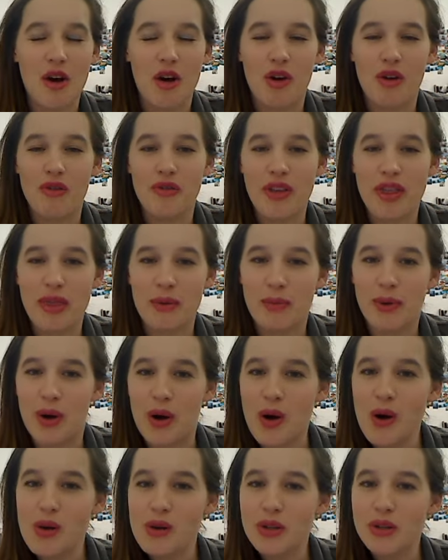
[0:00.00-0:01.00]
of the
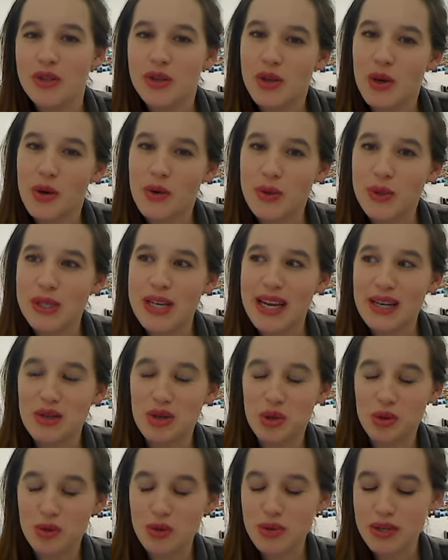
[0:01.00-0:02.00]
blog. So stay
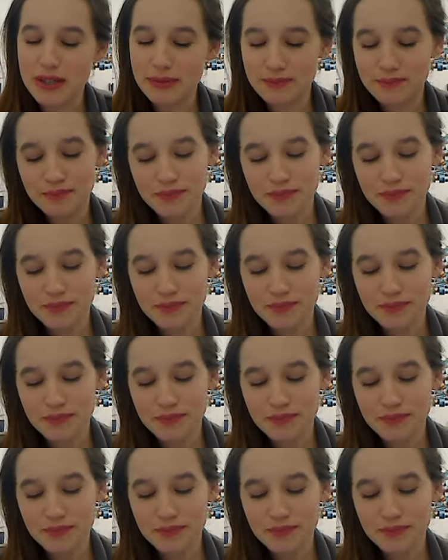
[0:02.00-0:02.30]
tuned.